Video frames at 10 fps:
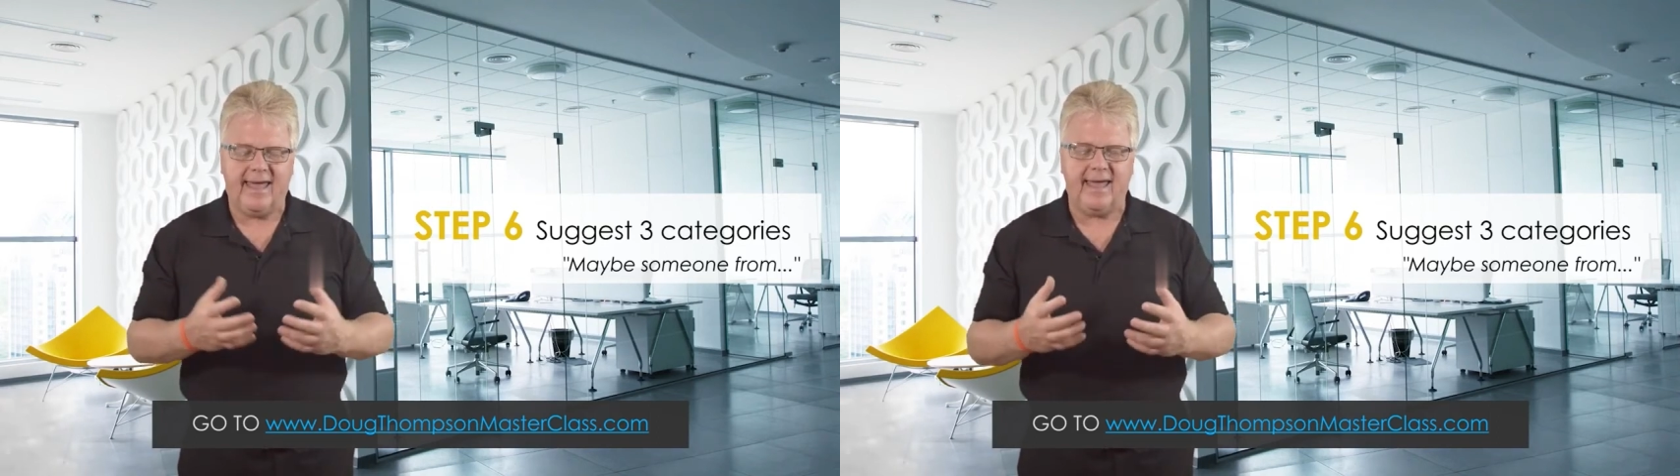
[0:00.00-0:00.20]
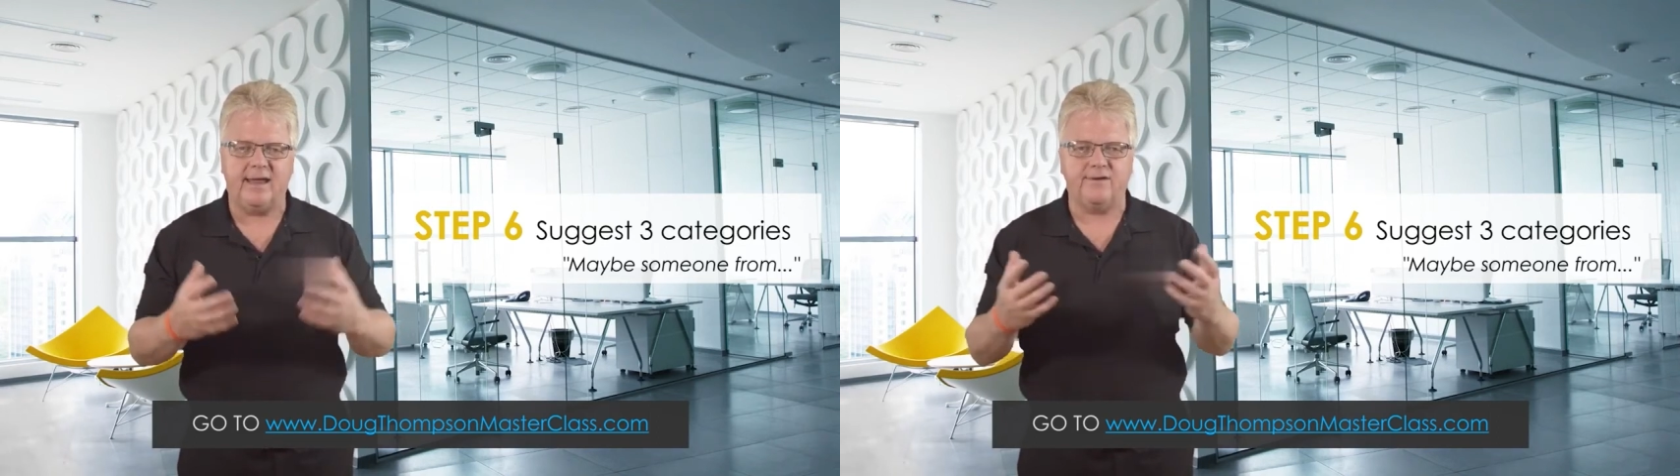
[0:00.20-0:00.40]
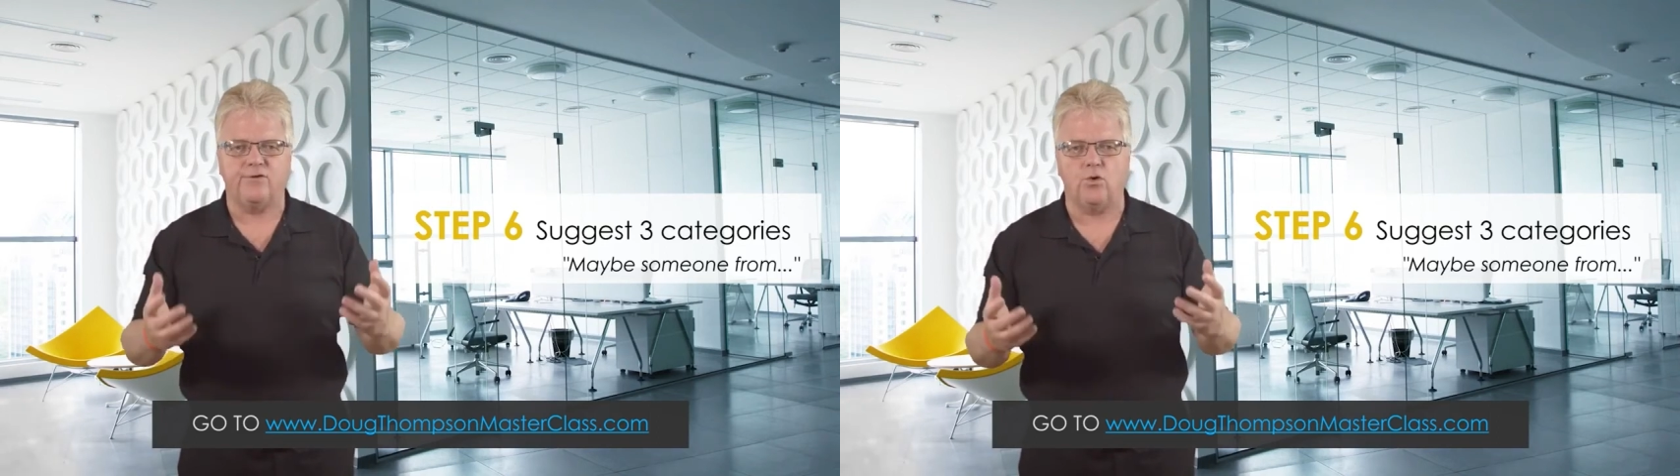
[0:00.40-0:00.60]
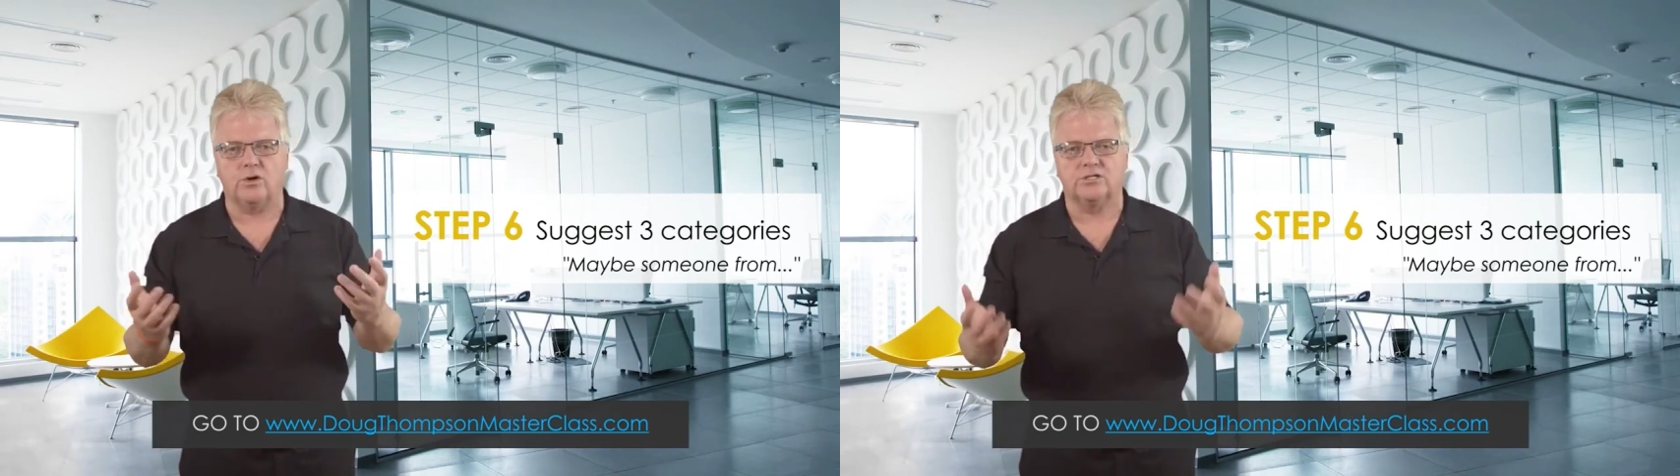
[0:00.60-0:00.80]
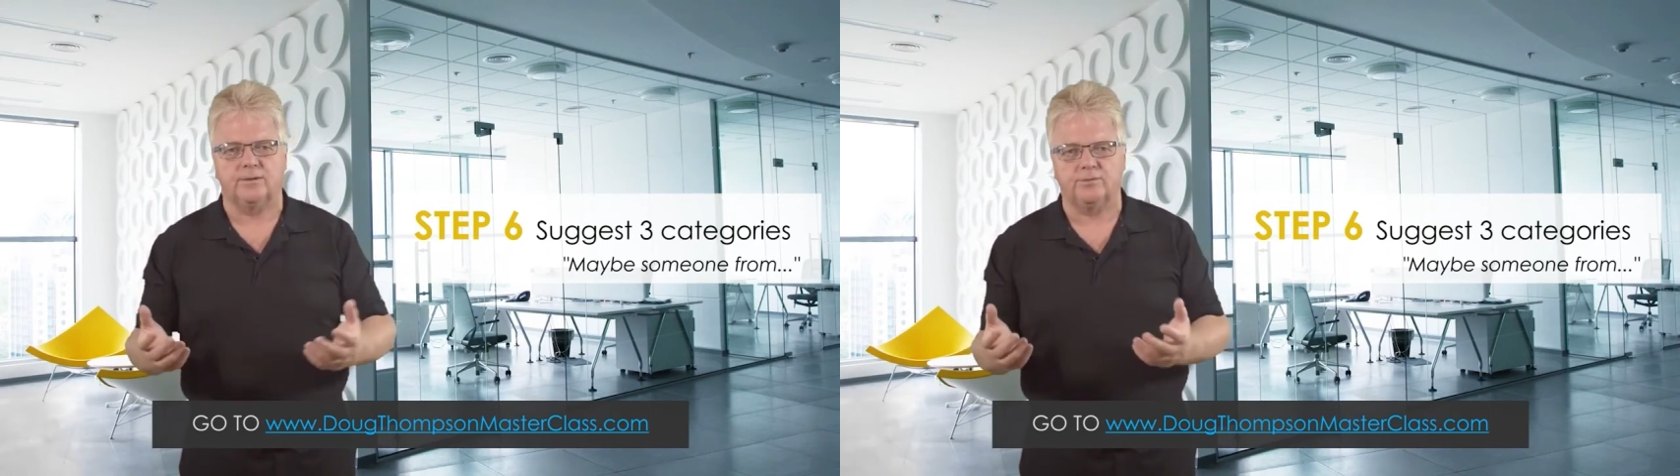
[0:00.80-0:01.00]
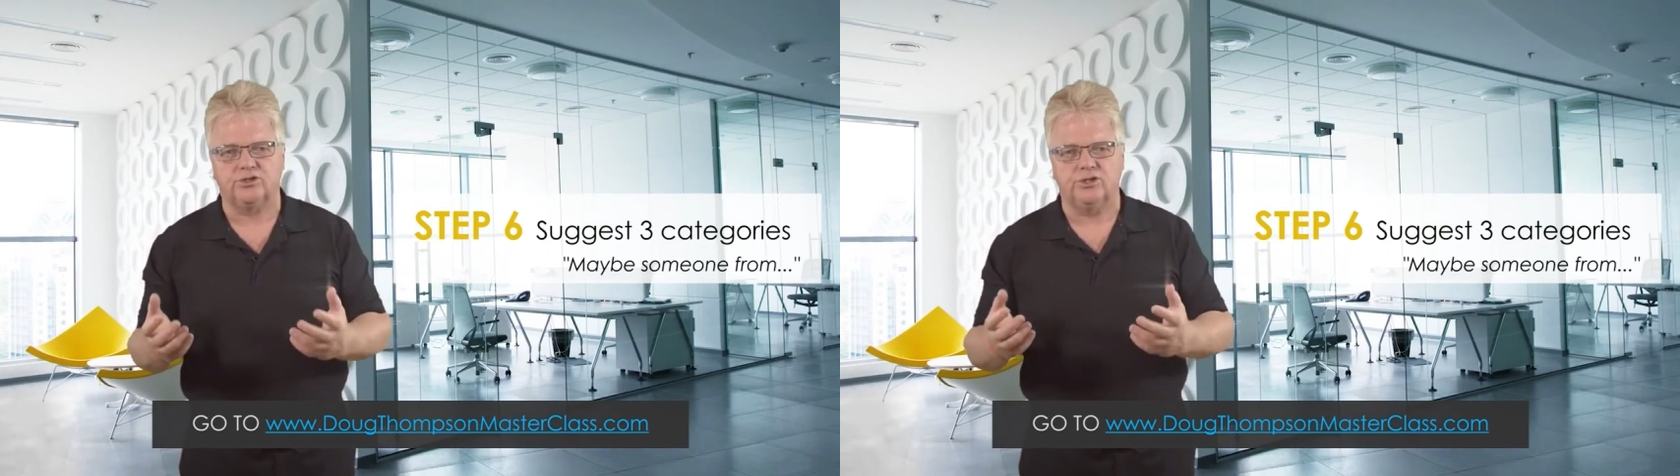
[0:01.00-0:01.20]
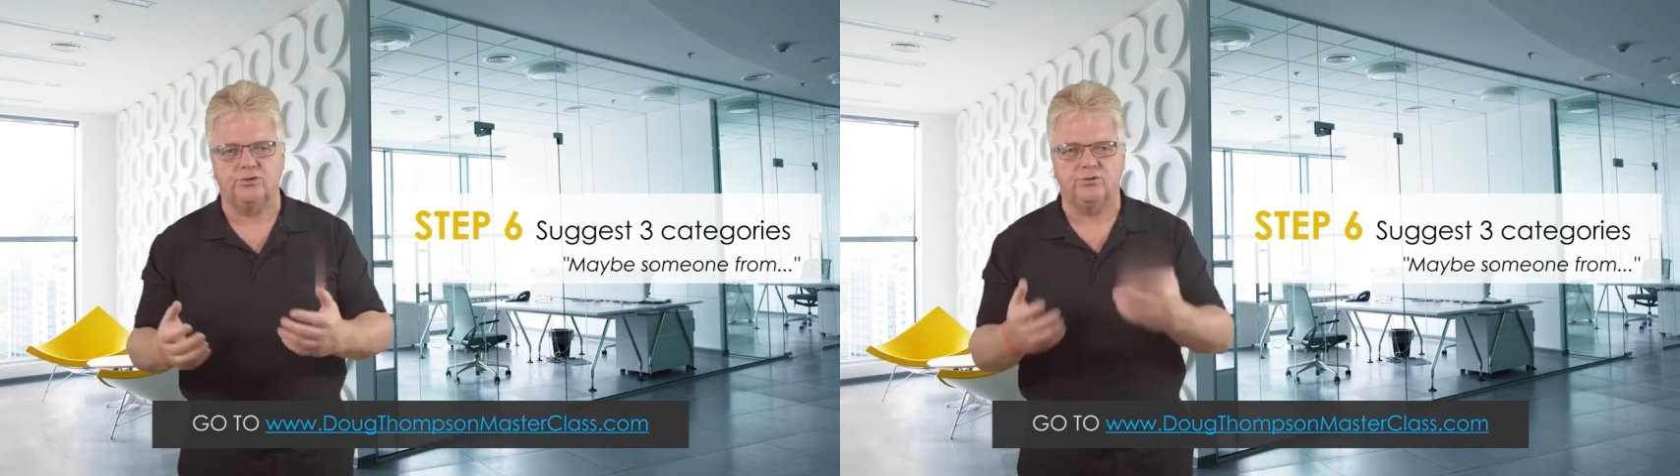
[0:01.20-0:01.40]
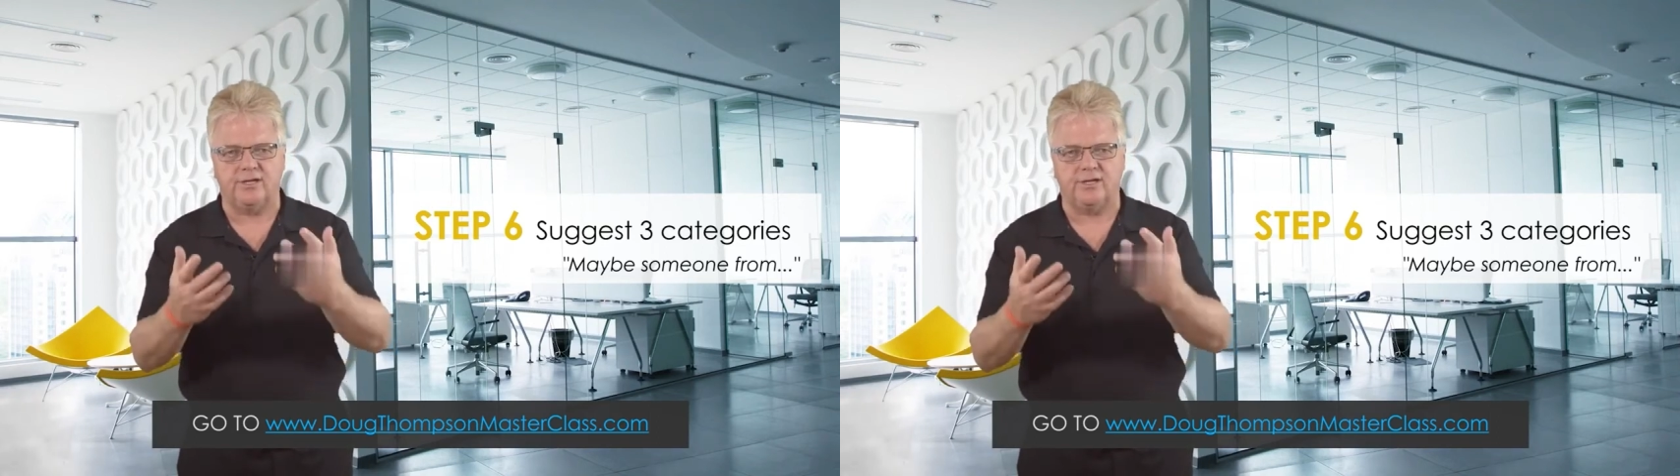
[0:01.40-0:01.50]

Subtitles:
And, of course, number 2,